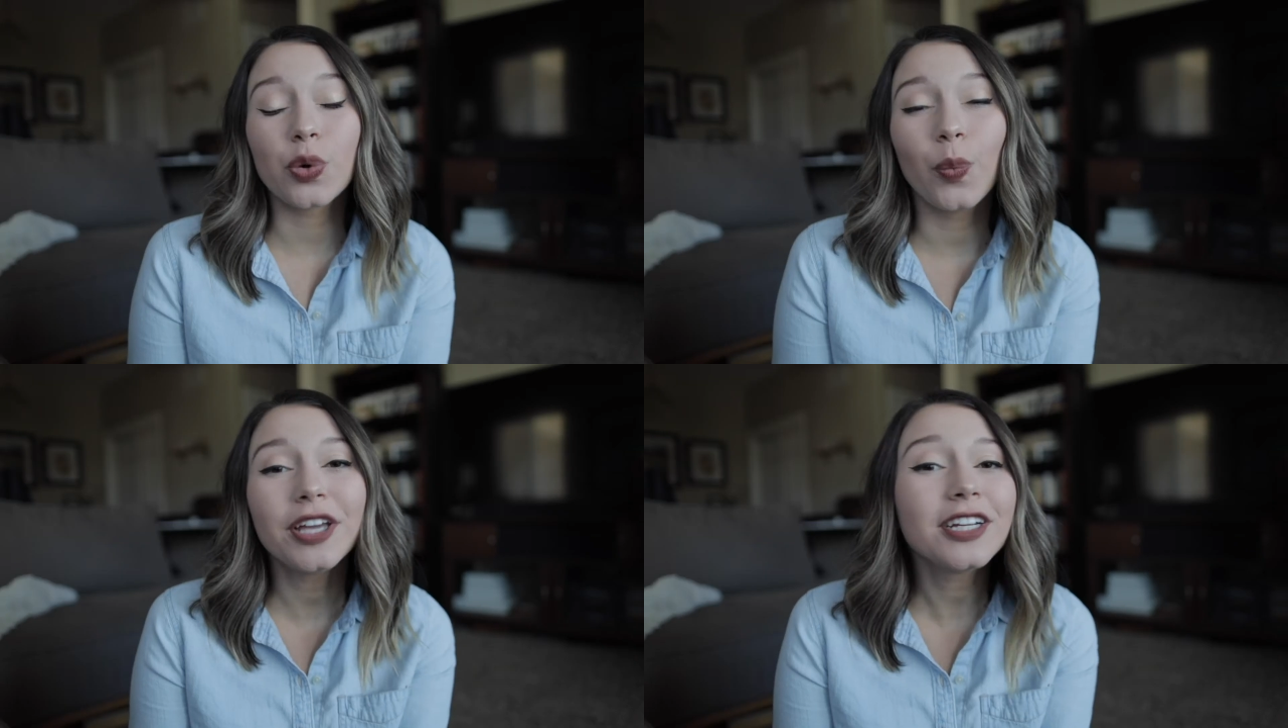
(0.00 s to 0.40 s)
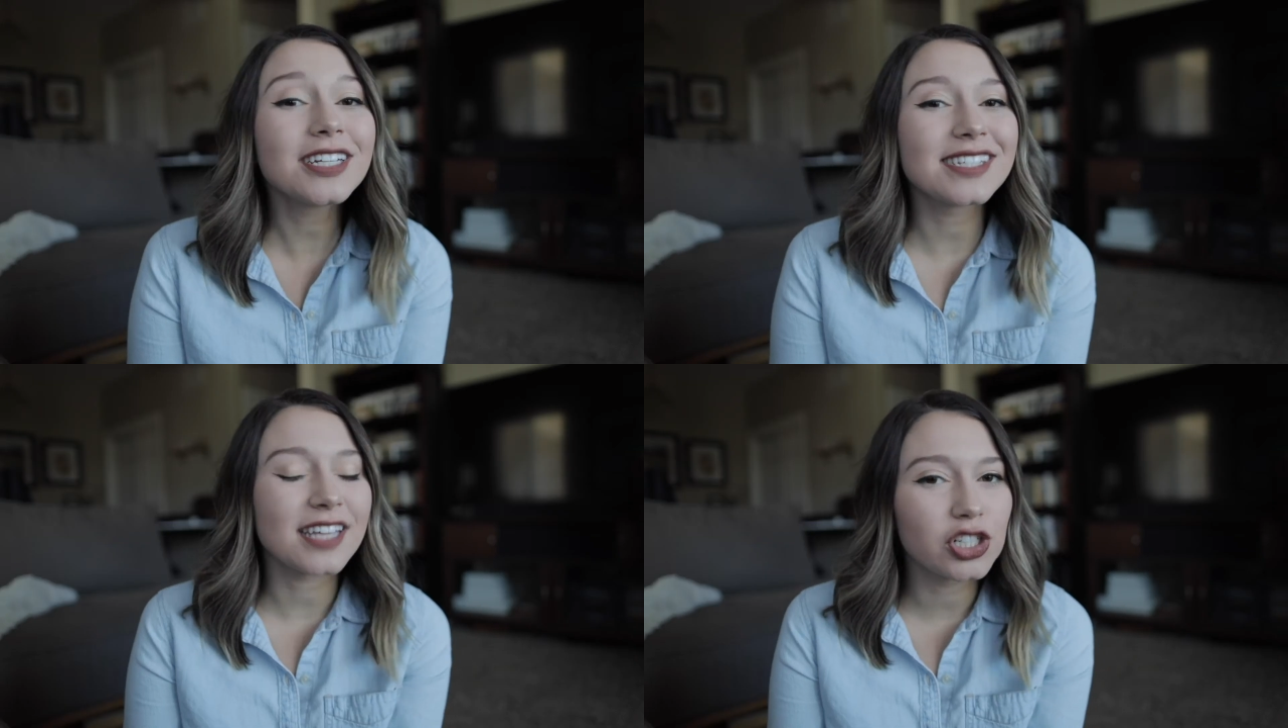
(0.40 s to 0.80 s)
what you're
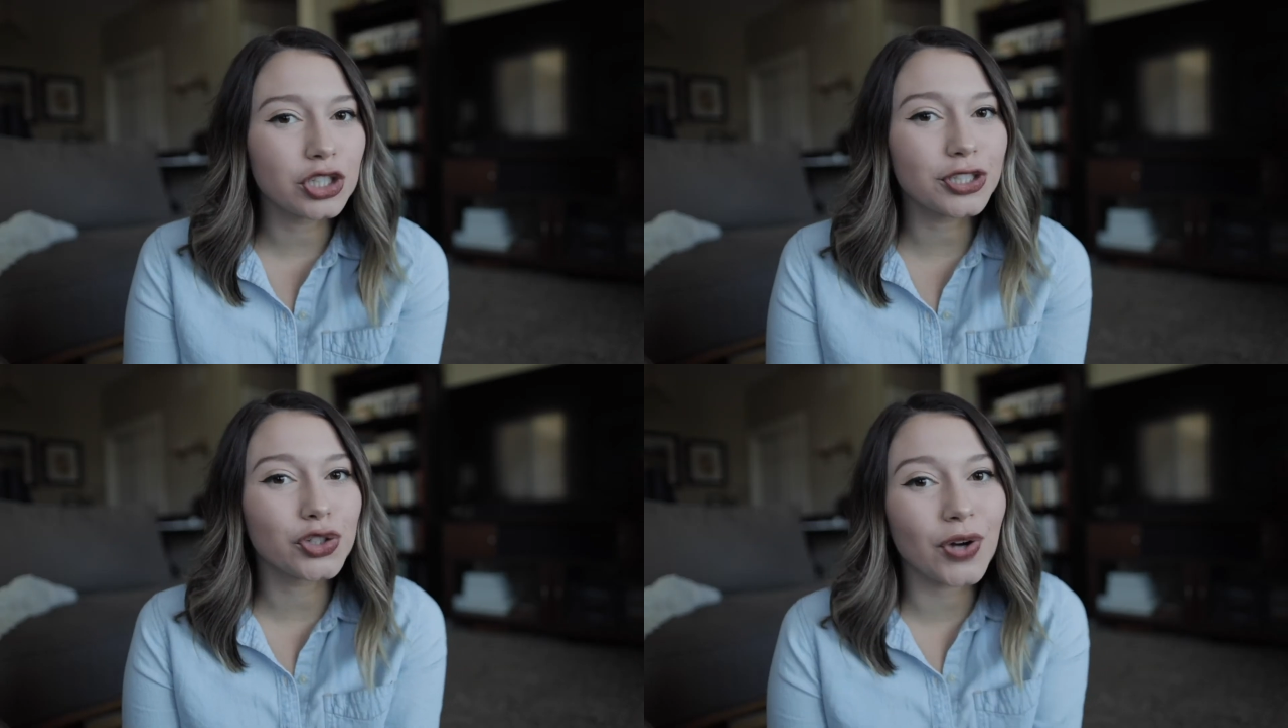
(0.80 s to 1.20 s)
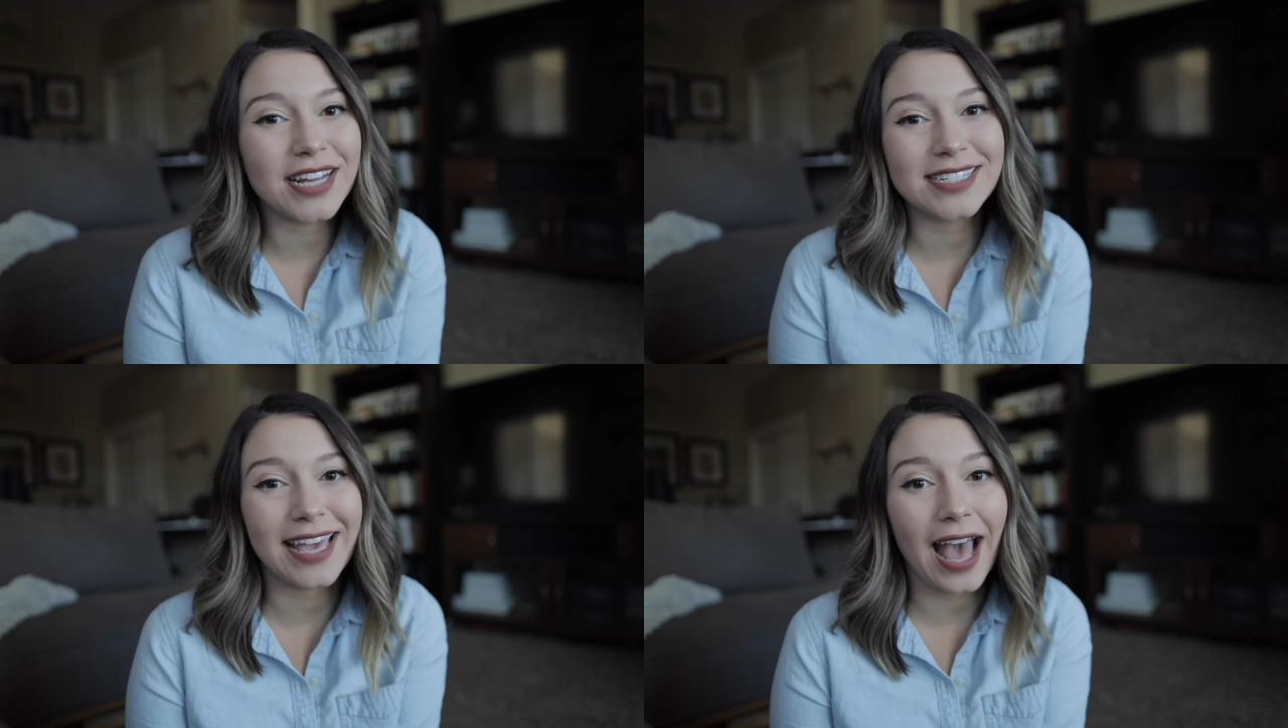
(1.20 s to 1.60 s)
essentially
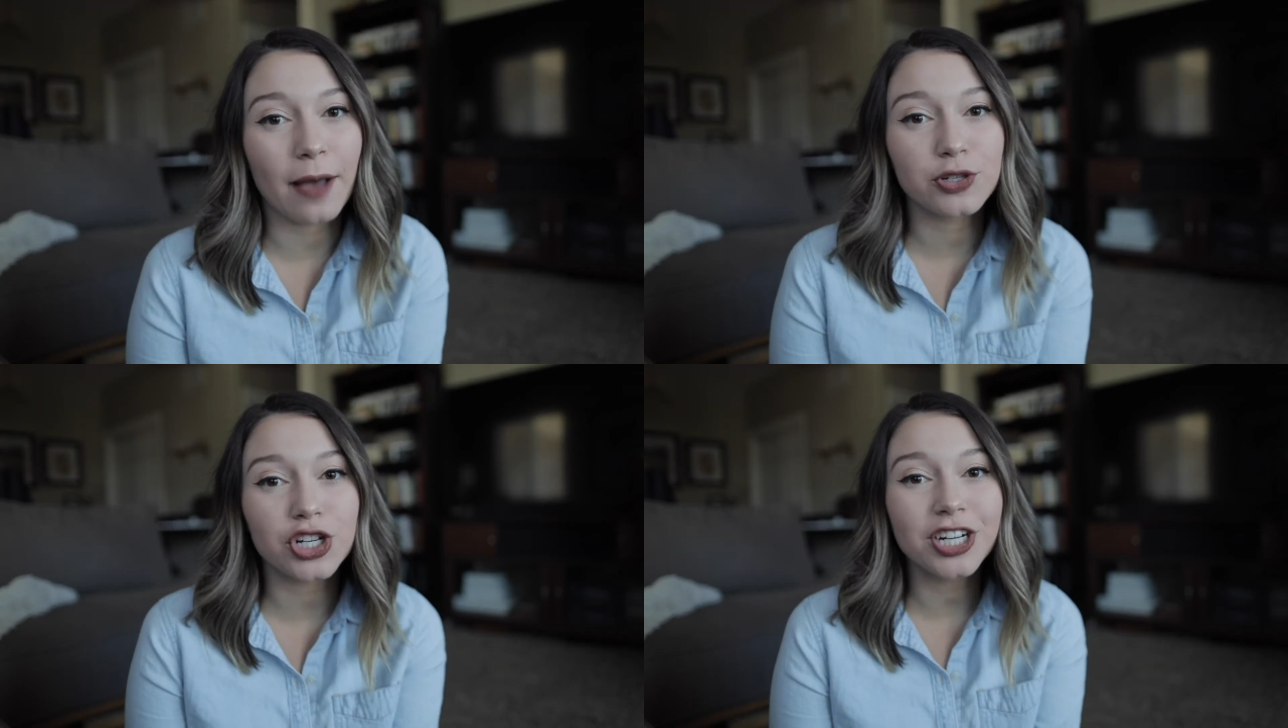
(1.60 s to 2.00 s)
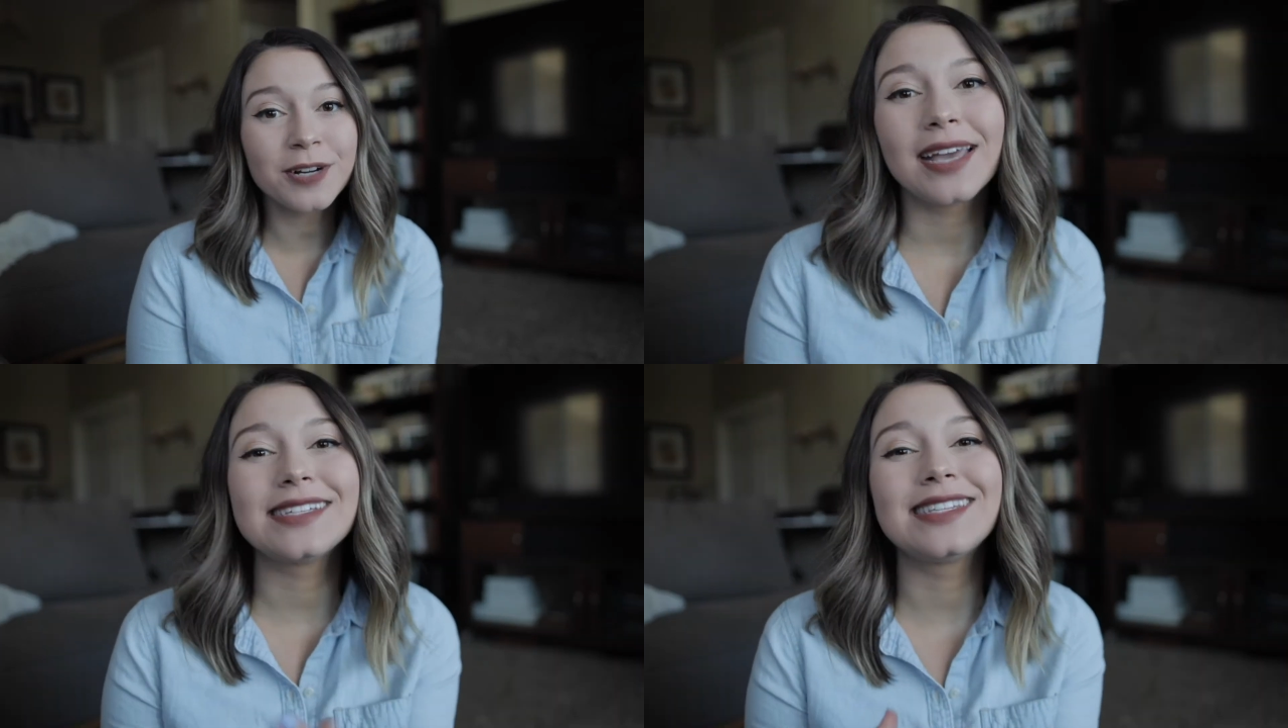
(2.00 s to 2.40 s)
trying to
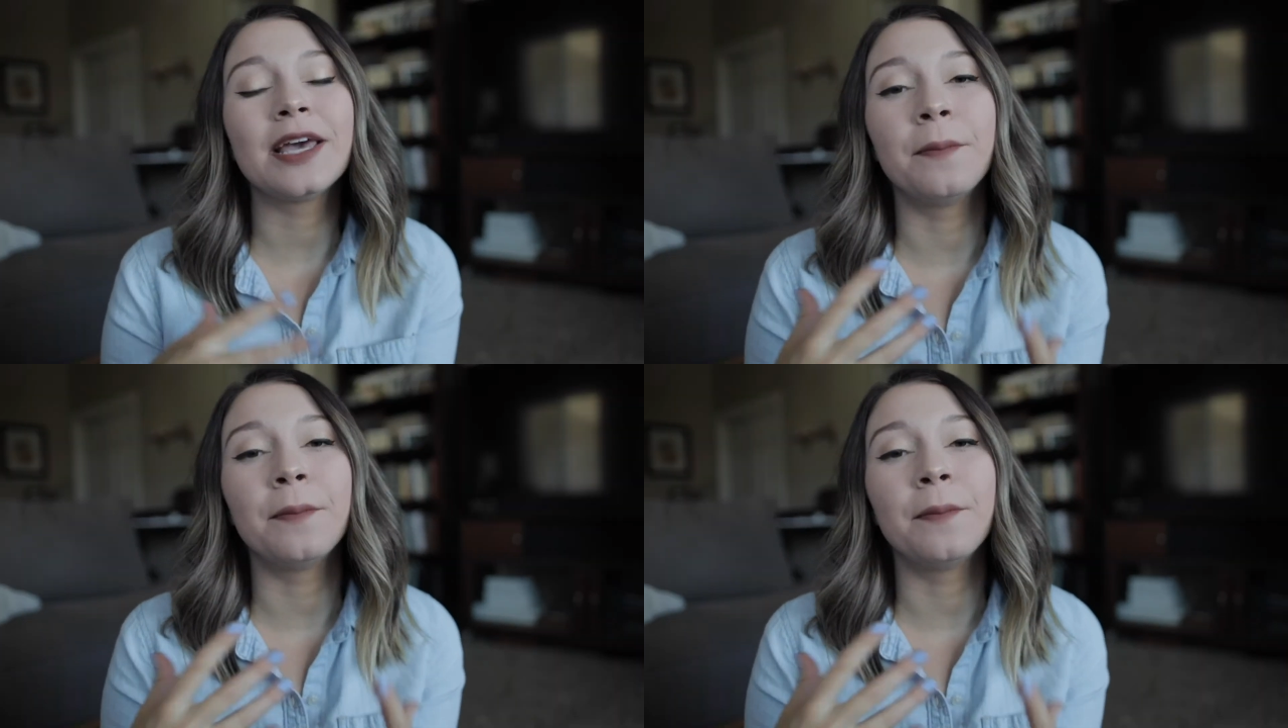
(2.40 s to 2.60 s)
capture is the